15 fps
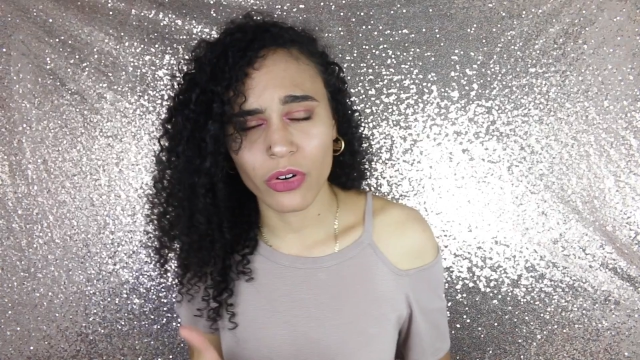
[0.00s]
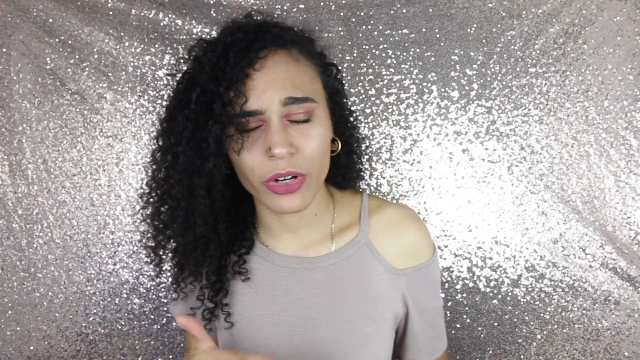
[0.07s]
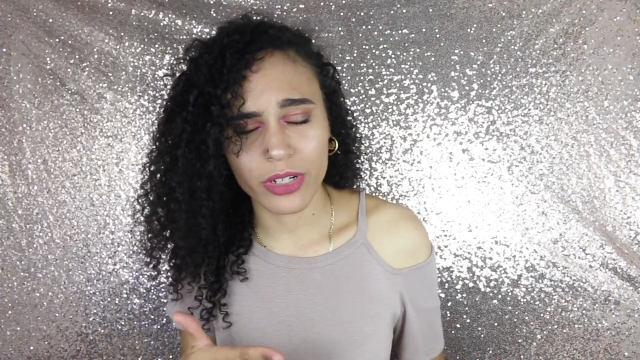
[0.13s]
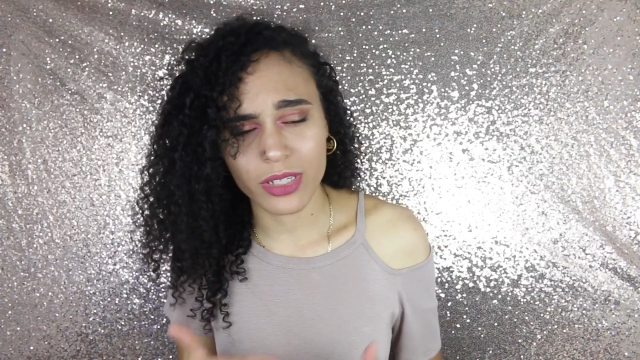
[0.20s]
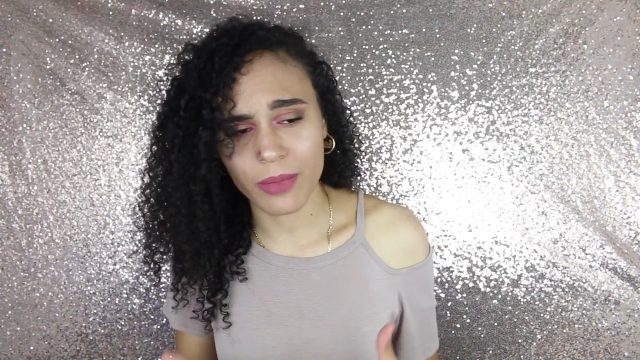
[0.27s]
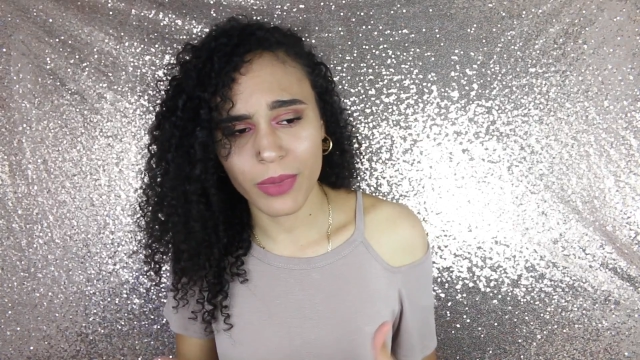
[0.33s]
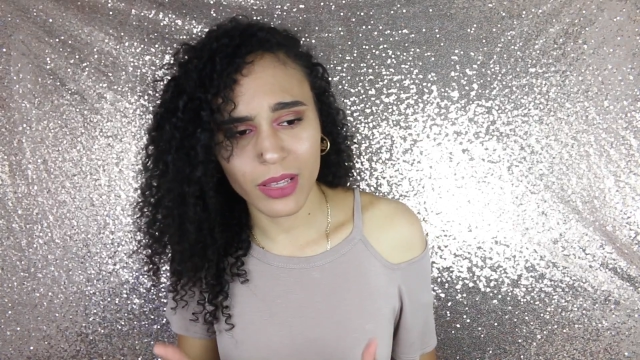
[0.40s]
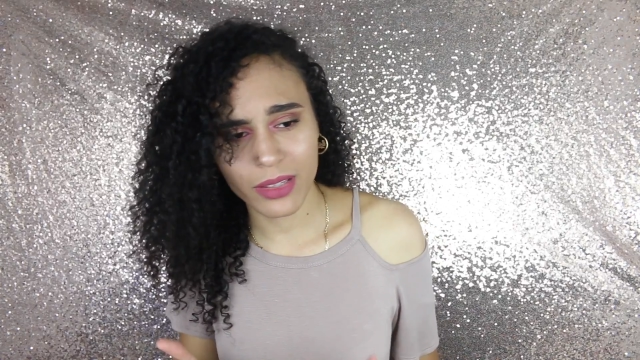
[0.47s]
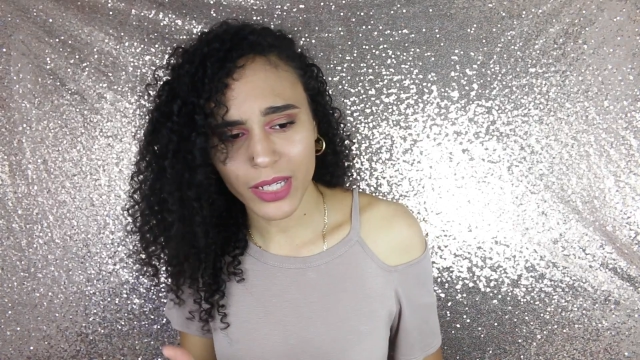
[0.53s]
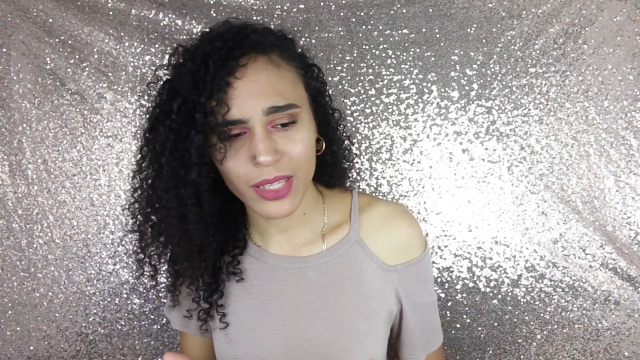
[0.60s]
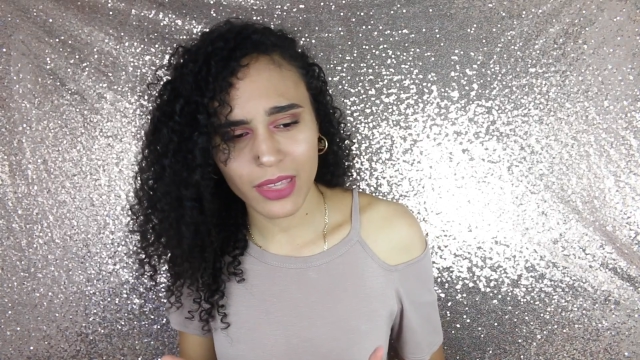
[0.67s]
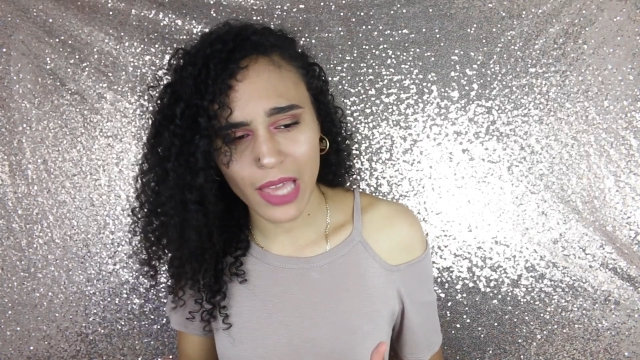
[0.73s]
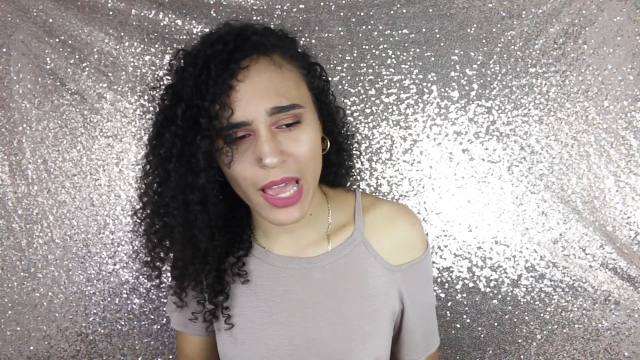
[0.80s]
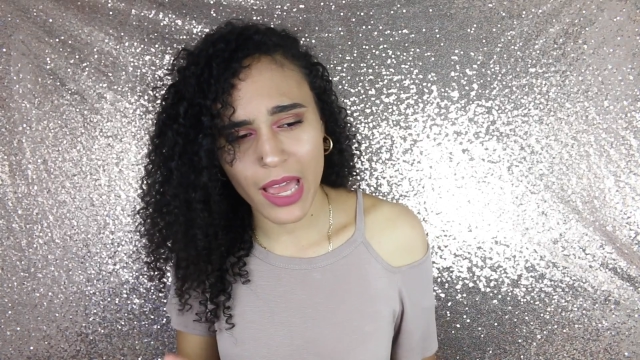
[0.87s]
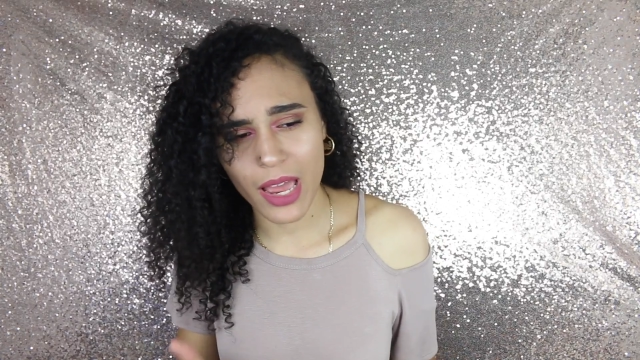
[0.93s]
or something
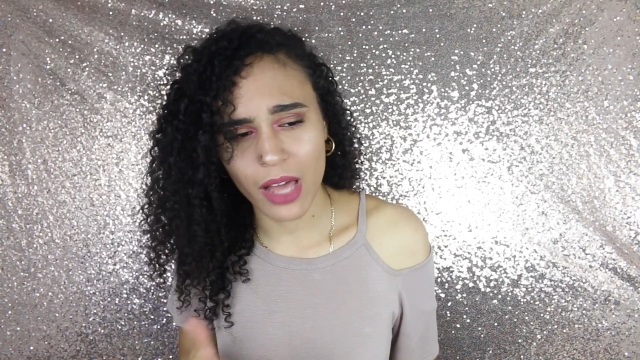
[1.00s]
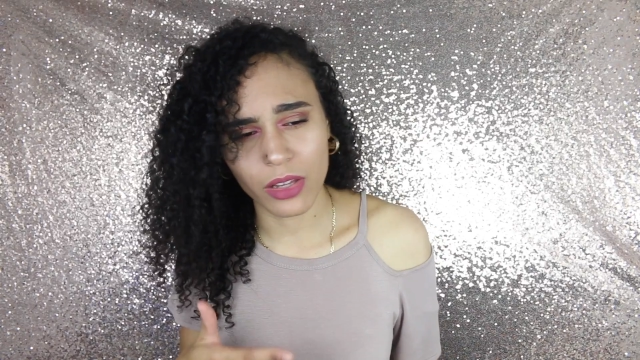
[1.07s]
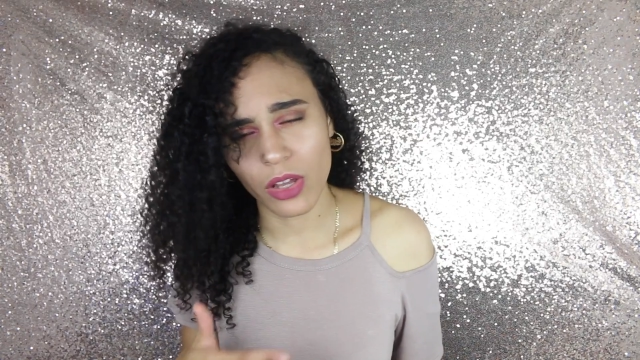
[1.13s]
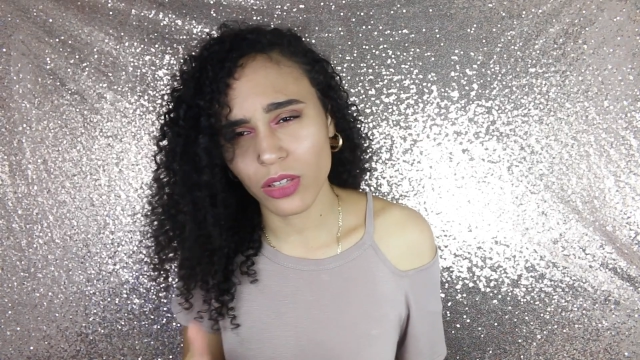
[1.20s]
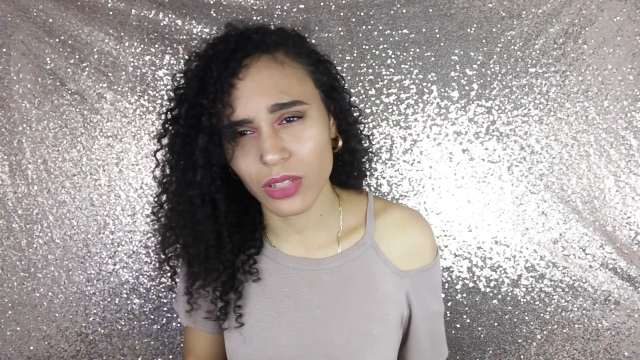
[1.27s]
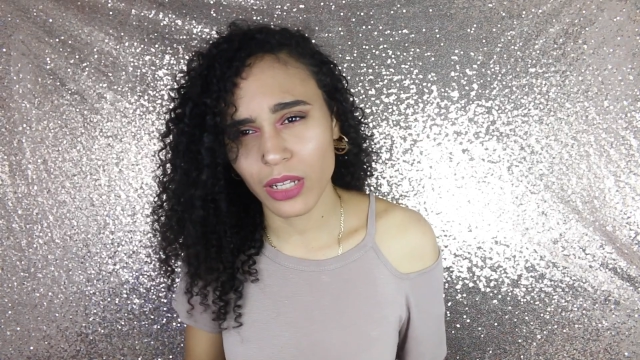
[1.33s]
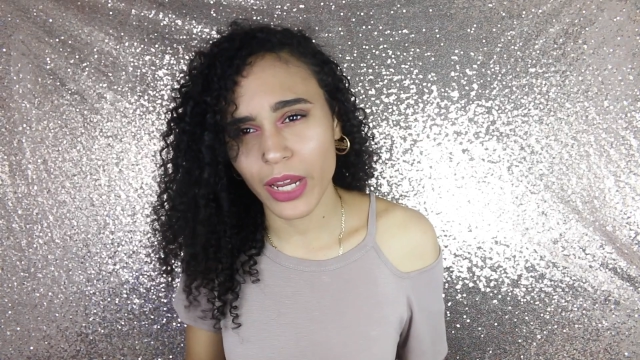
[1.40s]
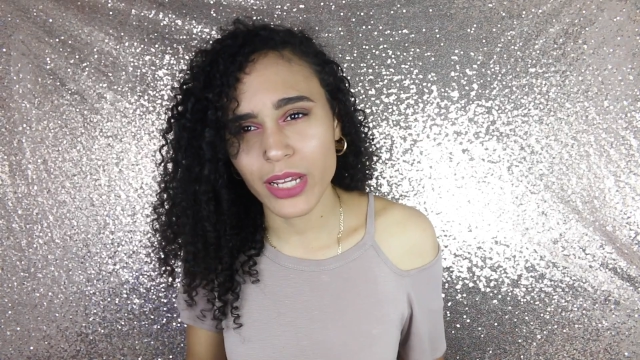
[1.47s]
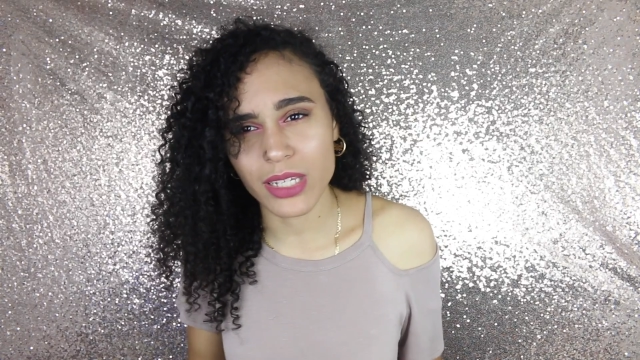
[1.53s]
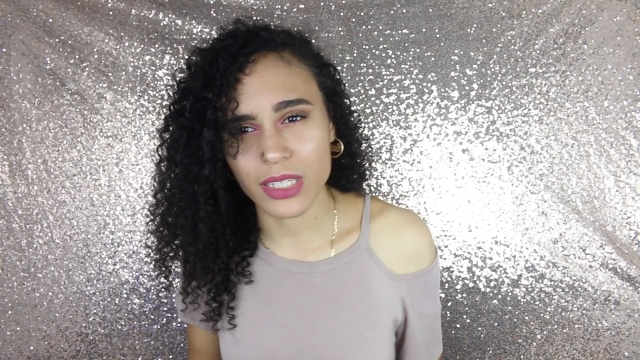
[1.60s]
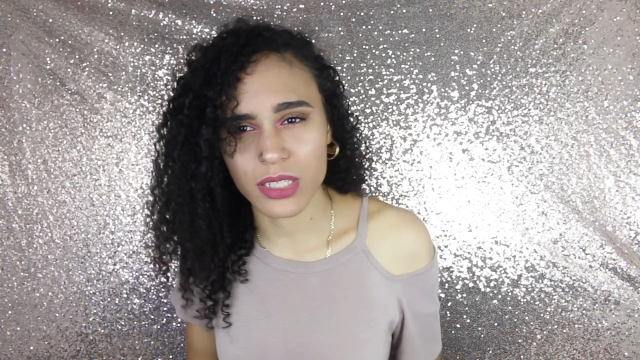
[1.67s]
like that along the lines.